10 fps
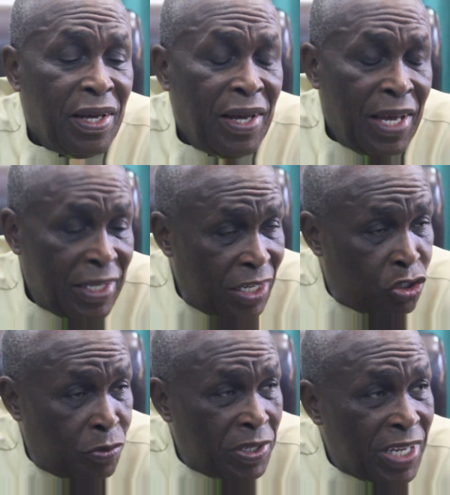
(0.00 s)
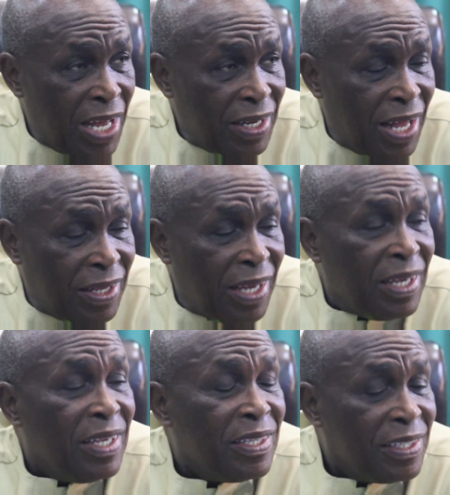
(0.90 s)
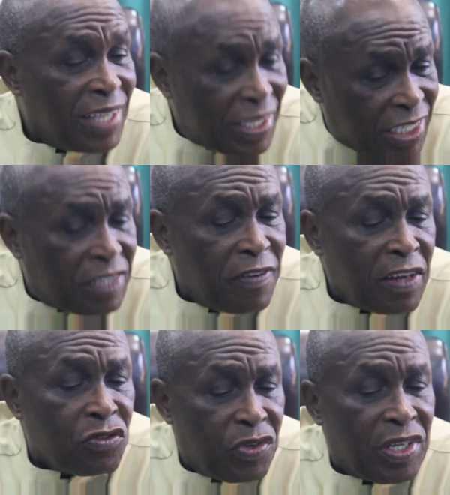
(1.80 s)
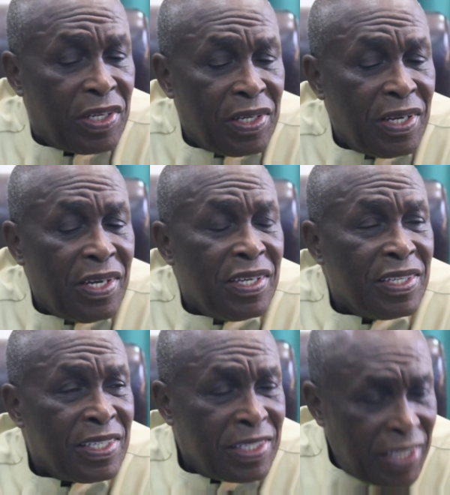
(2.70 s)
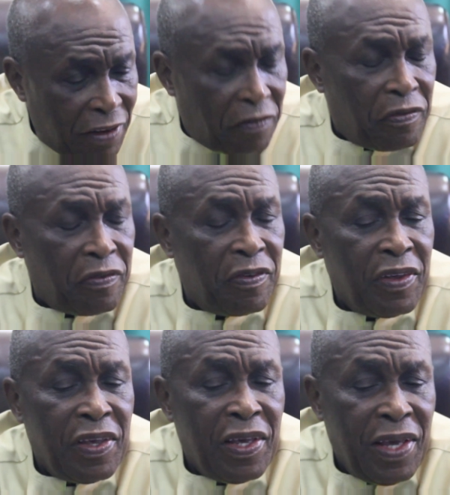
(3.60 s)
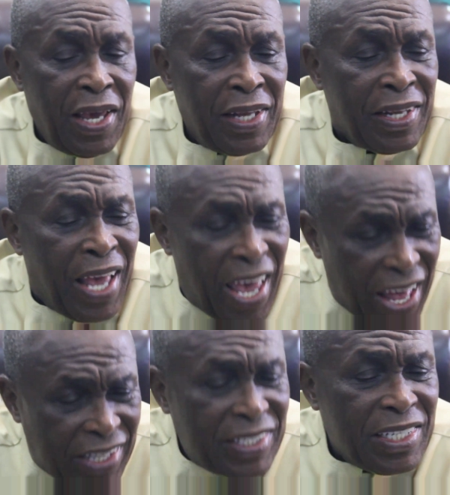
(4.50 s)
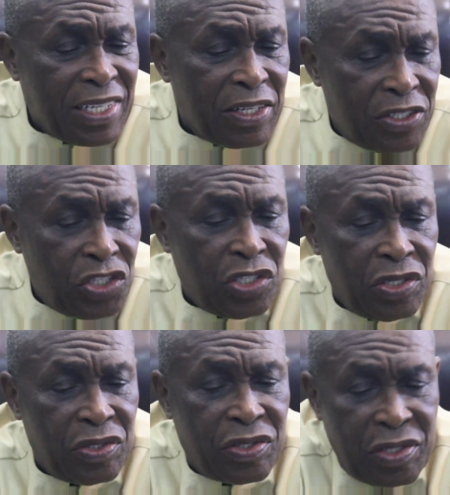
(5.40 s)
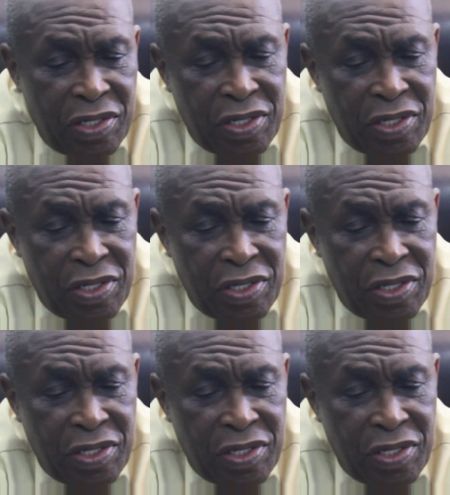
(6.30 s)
and it should be done under satisfactory, safe, and healthy conditions,